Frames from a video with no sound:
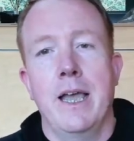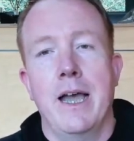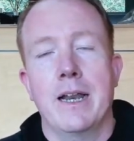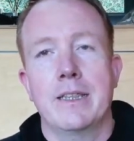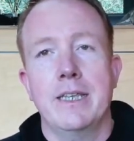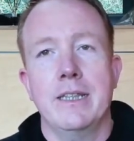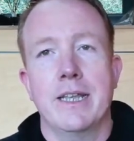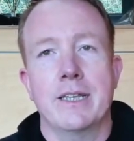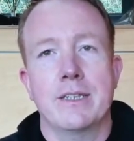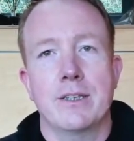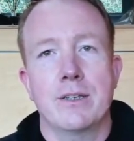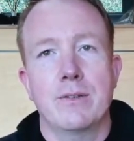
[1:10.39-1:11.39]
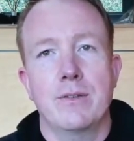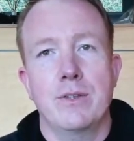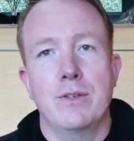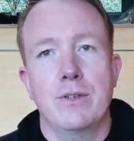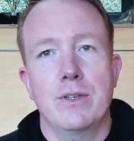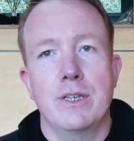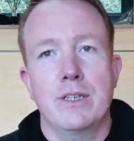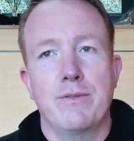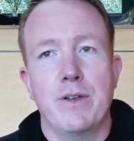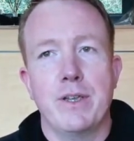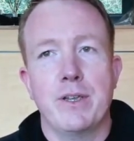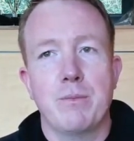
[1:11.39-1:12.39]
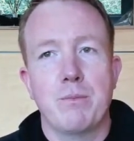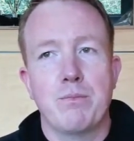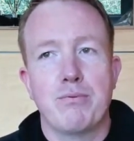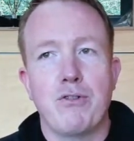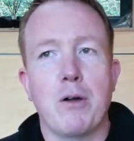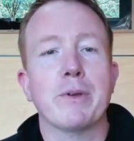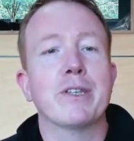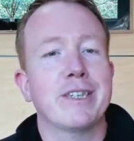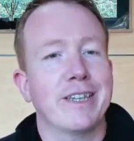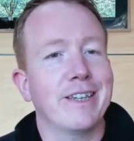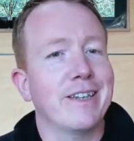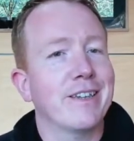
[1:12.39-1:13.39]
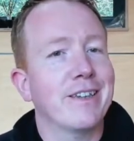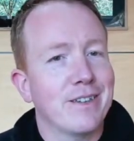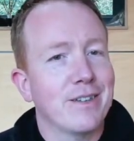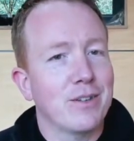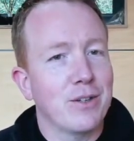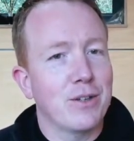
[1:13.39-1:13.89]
And I think it's a very promising